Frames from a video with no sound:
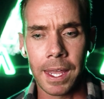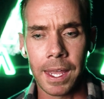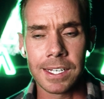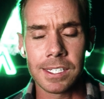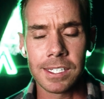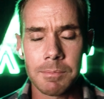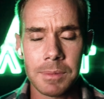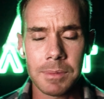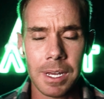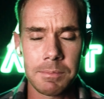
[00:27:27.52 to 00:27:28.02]
like
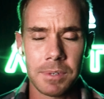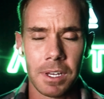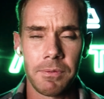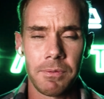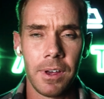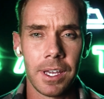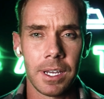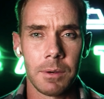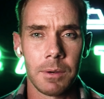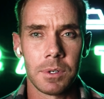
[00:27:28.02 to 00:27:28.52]
sometimes I
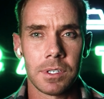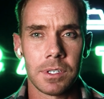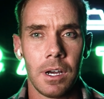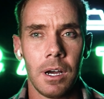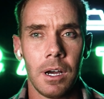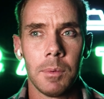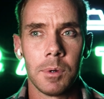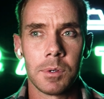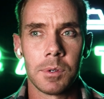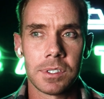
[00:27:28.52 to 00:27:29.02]
felt like it was
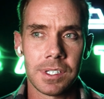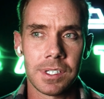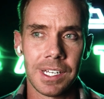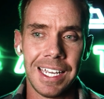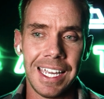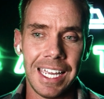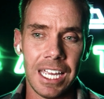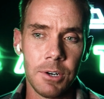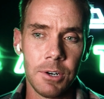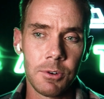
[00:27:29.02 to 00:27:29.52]
almost
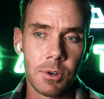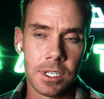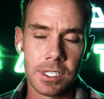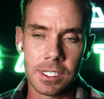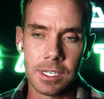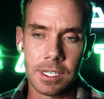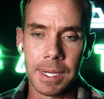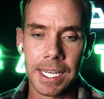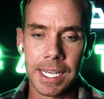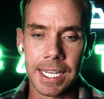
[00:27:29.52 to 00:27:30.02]
a
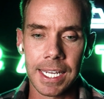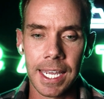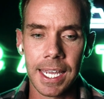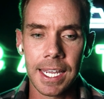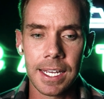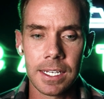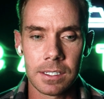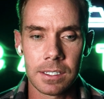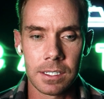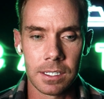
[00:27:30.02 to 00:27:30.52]
hindrance to my
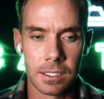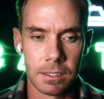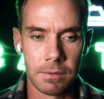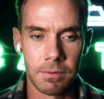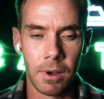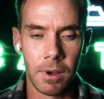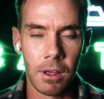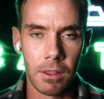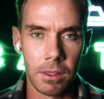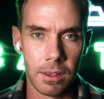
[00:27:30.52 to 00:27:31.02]
gains because
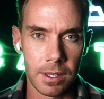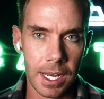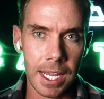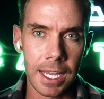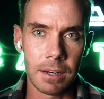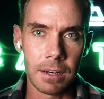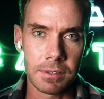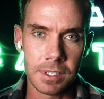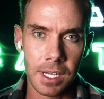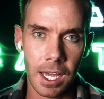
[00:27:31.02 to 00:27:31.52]
of all the
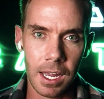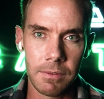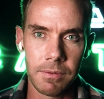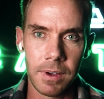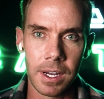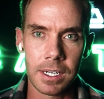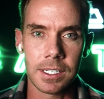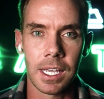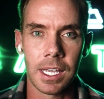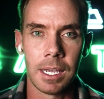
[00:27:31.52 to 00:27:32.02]
negative side
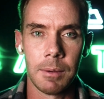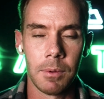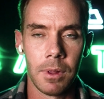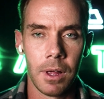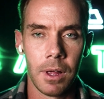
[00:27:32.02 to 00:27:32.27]
effects that came